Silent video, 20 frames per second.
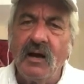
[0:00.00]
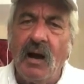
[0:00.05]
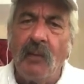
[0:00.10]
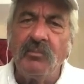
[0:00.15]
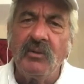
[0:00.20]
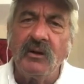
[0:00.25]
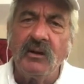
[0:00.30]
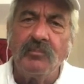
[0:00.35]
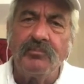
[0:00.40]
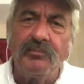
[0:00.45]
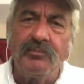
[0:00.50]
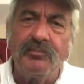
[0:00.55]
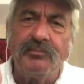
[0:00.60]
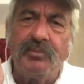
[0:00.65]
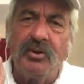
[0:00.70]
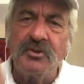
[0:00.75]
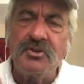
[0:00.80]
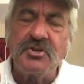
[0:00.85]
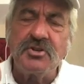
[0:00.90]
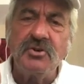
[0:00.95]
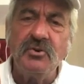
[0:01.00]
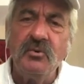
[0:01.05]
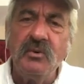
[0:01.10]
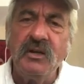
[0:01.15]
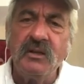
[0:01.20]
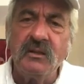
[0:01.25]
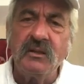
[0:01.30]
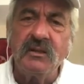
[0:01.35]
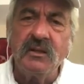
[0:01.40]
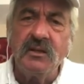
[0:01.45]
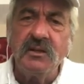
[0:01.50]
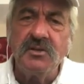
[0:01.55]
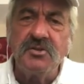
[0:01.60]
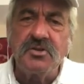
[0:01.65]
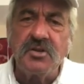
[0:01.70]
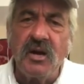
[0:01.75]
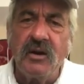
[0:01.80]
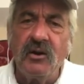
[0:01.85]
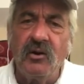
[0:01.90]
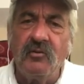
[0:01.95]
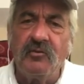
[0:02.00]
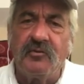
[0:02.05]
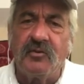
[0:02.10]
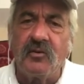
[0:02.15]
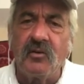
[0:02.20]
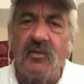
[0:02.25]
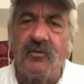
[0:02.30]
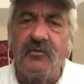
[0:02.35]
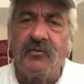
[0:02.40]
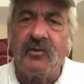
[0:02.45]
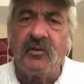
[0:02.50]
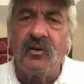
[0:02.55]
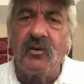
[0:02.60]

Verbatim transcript: I'm going to put you in jail for a